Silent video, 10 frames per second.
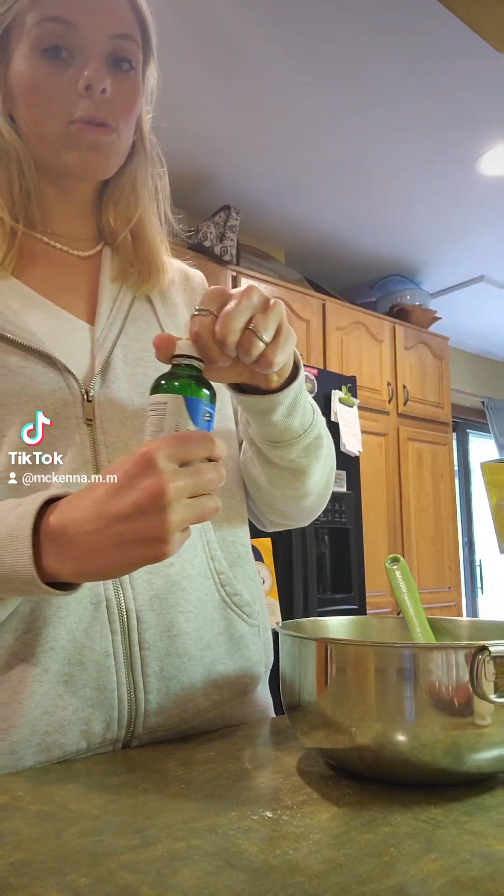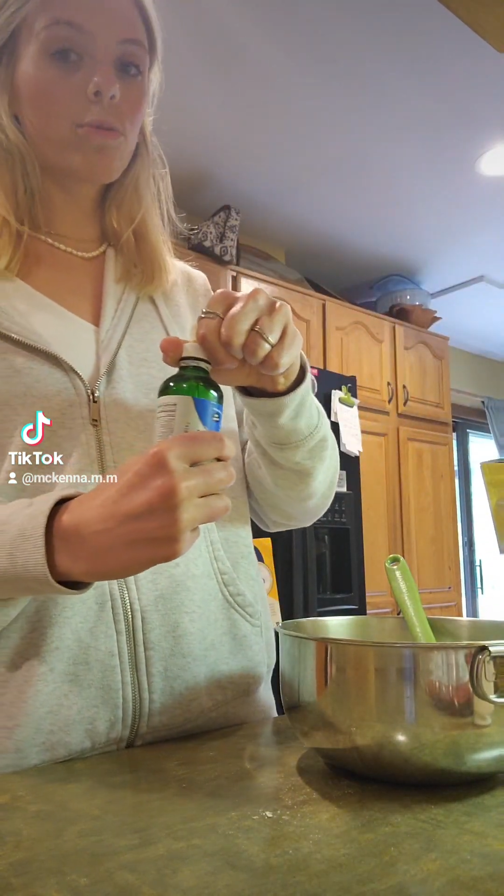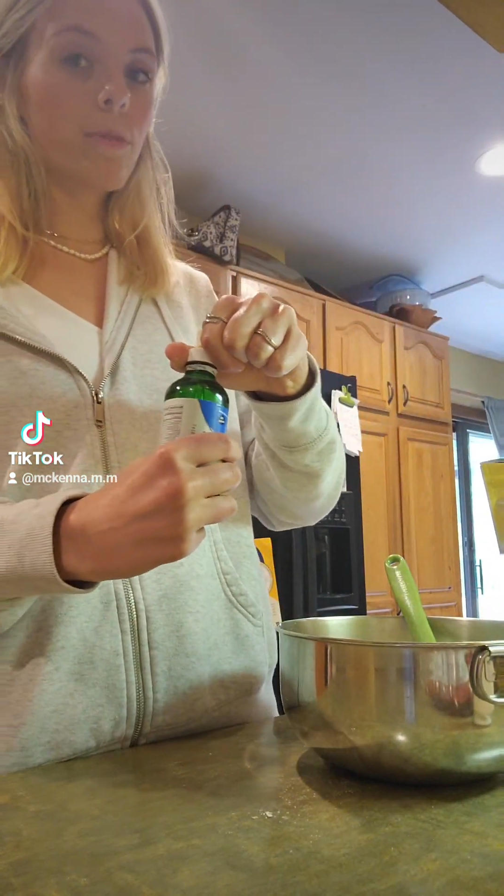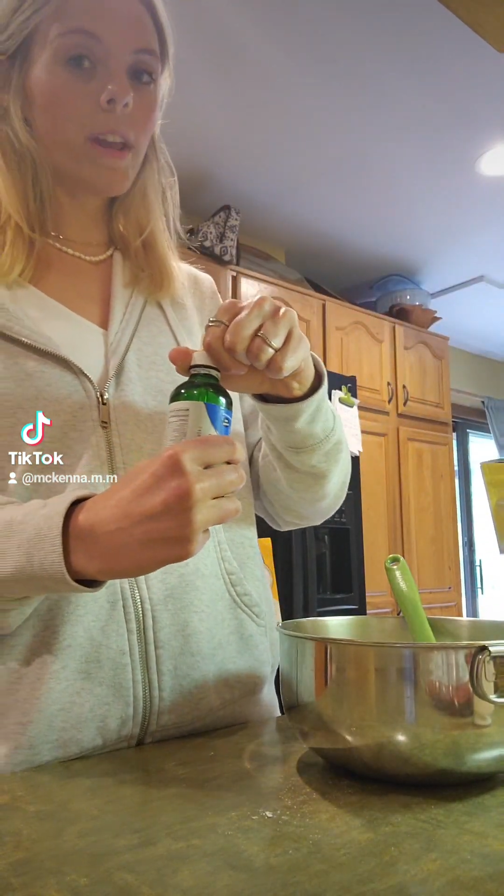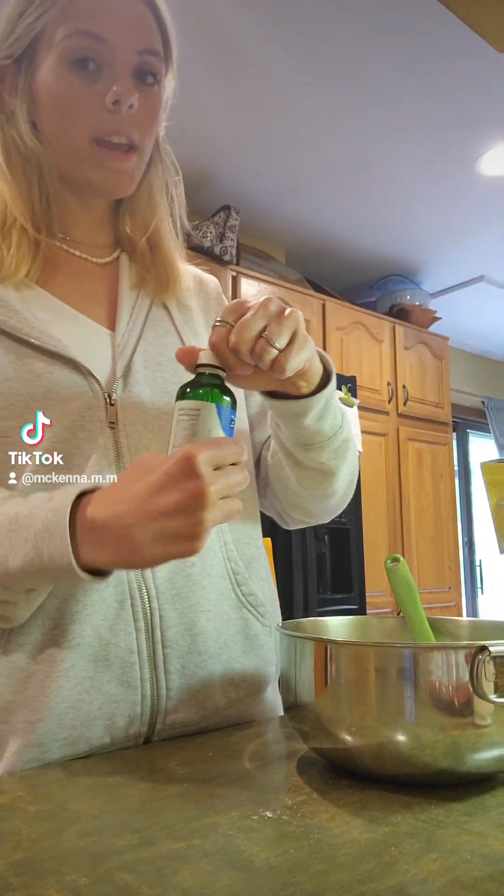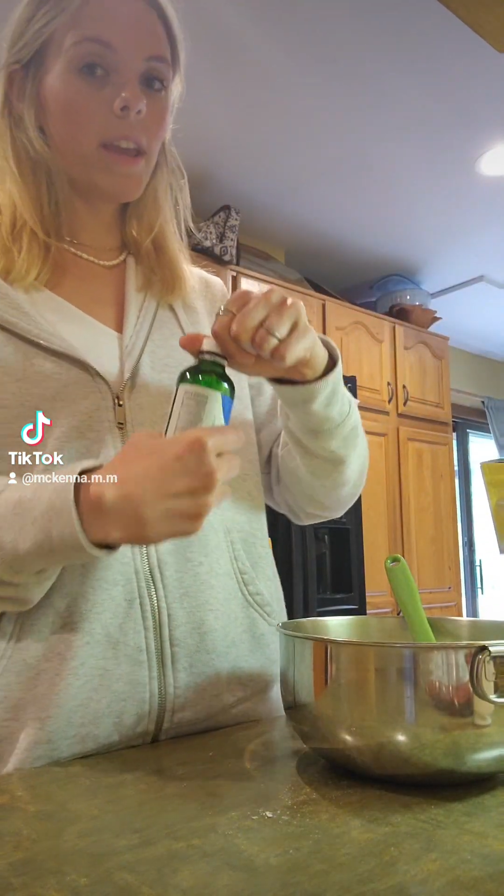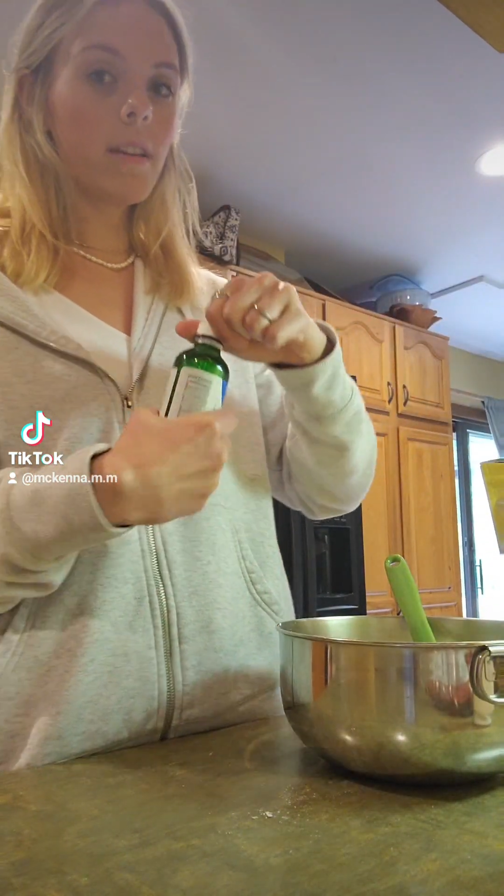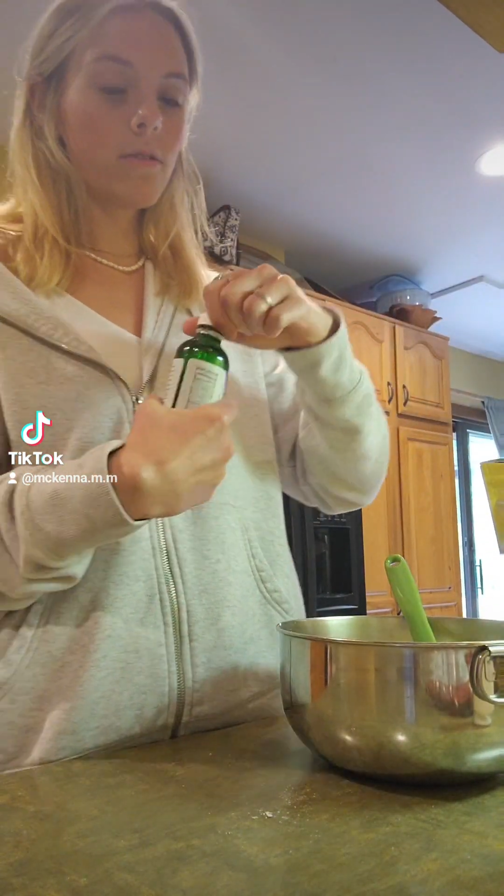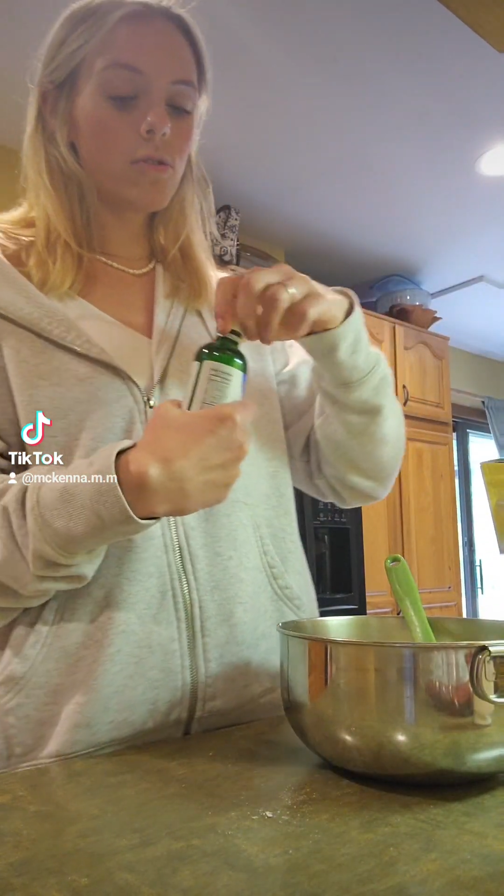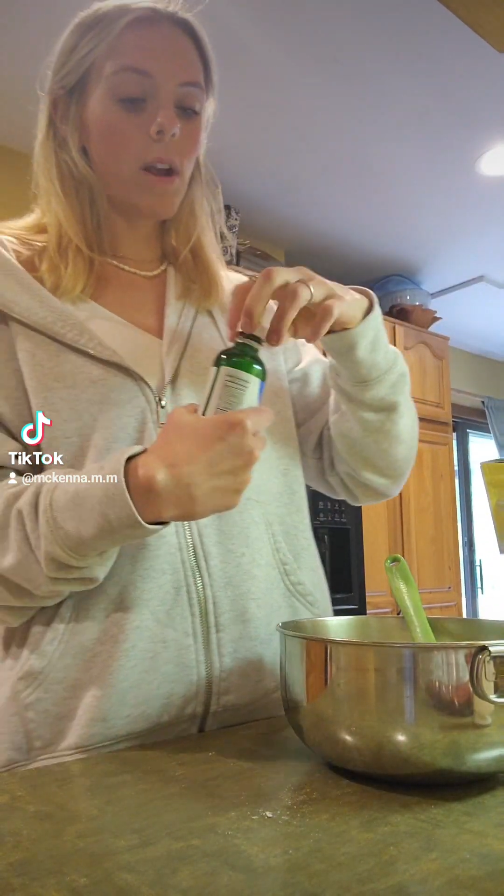
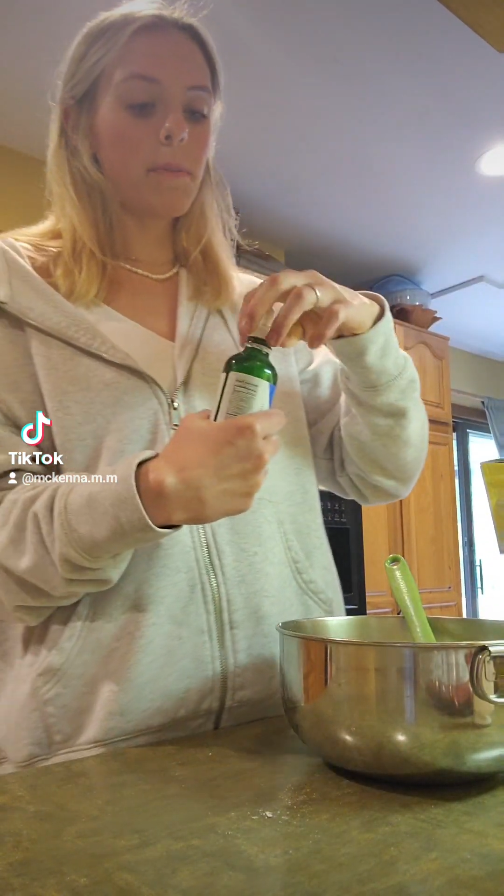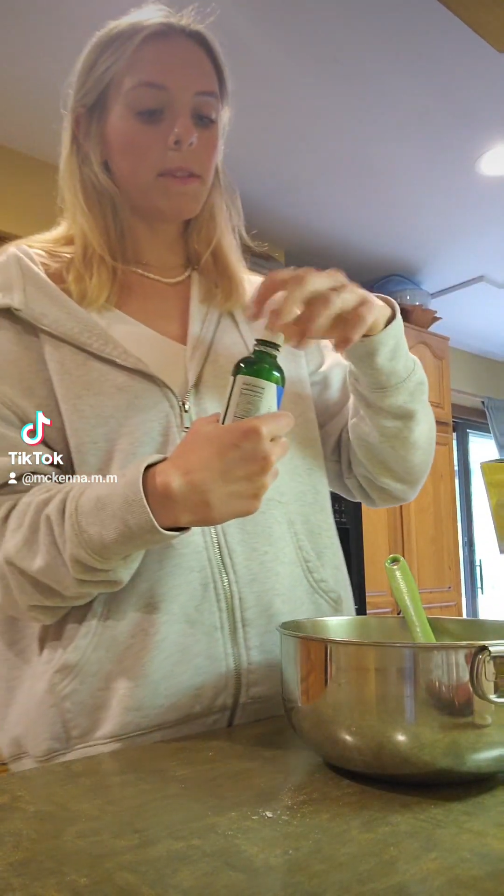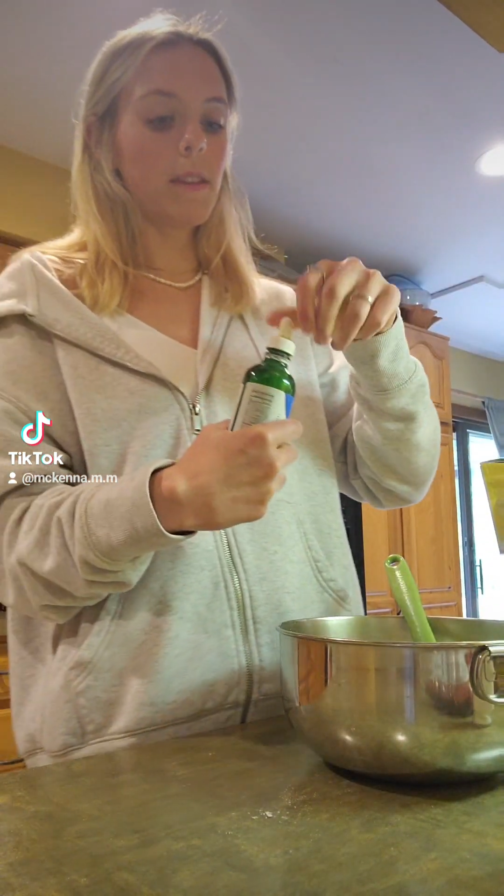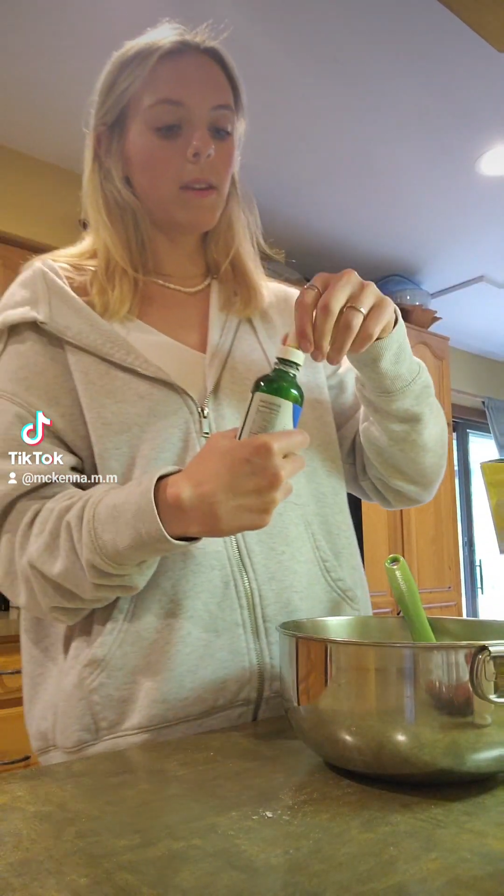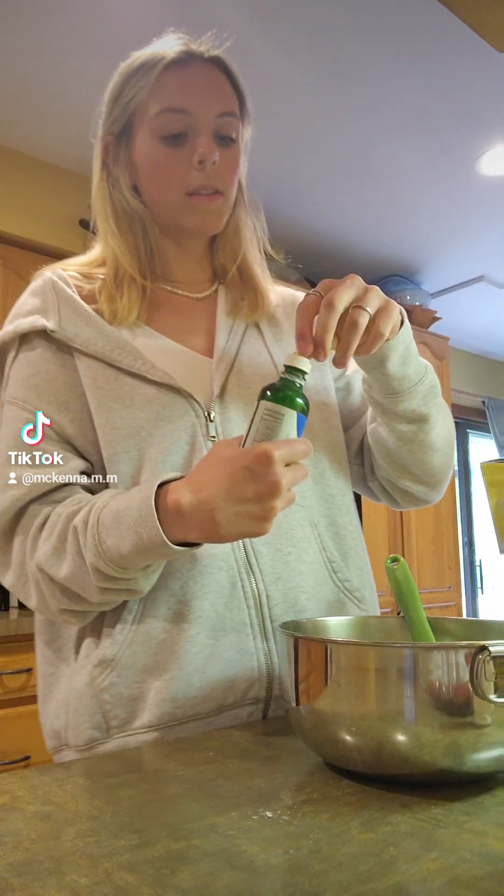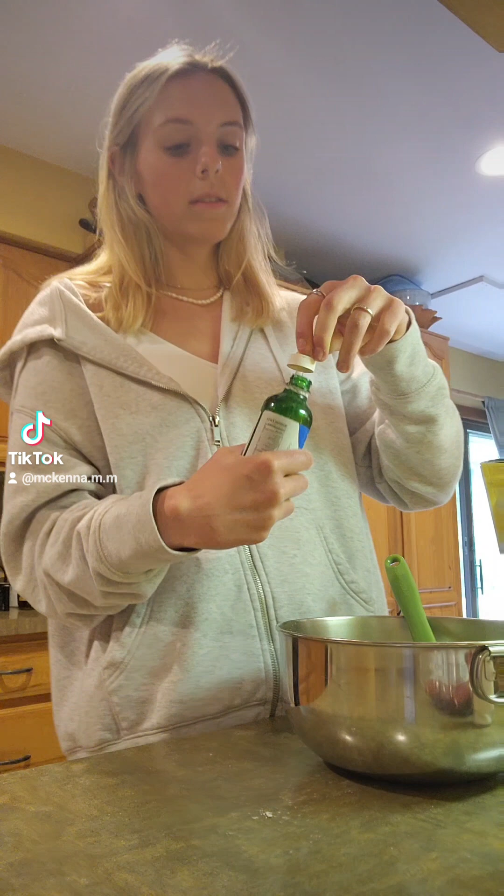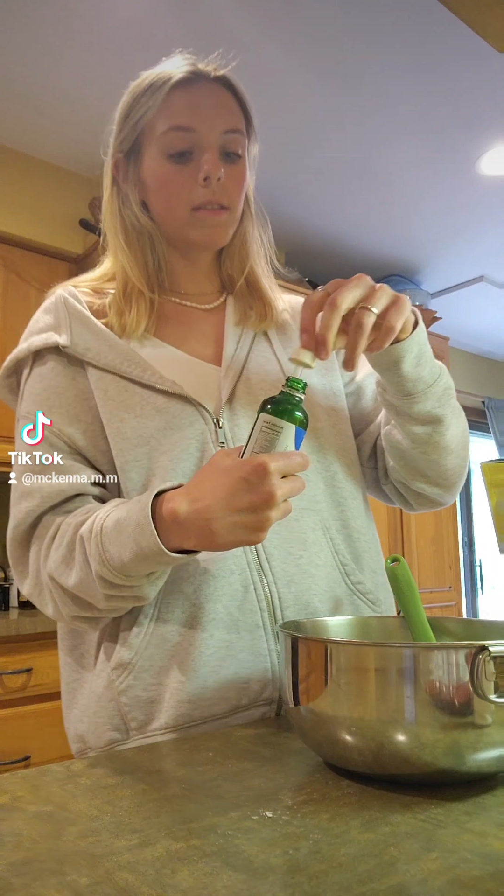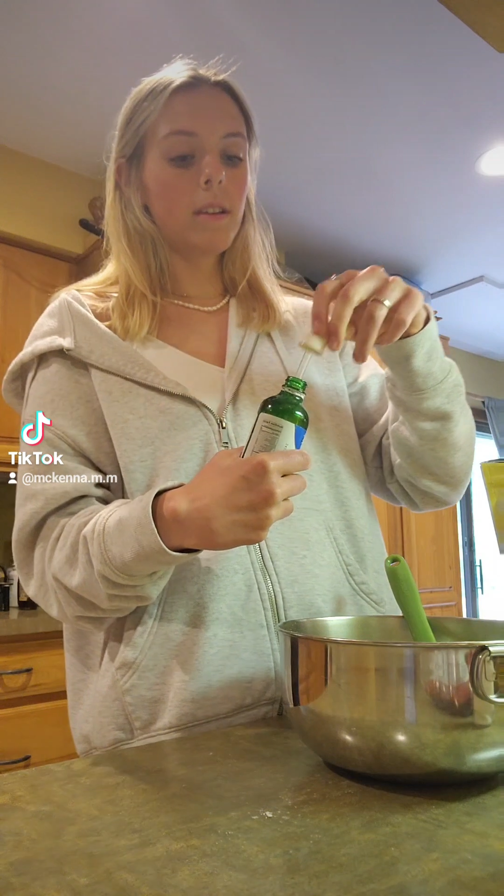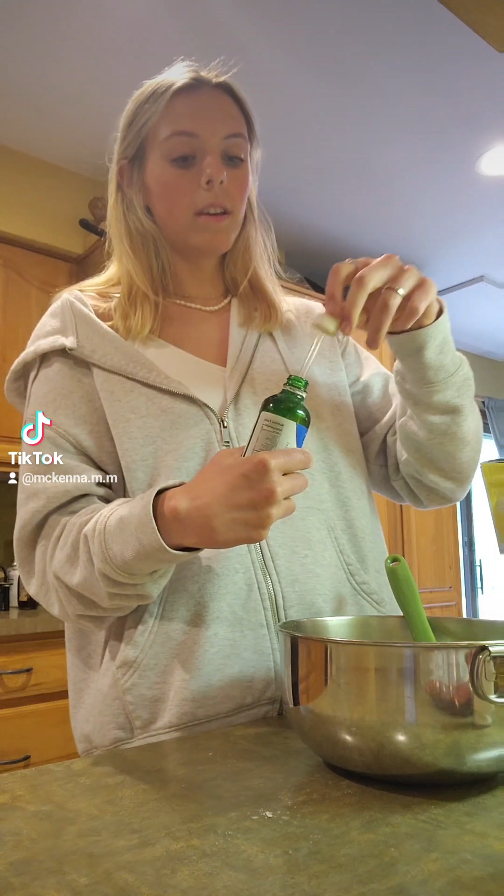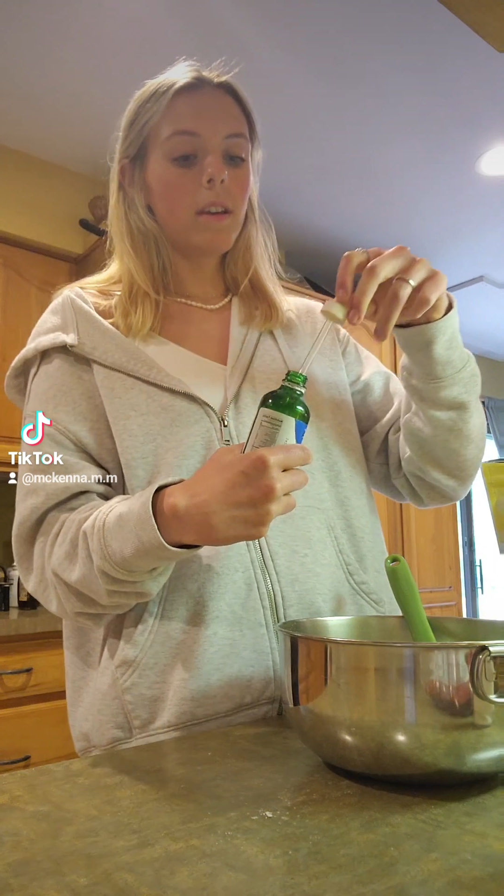3 drops of this.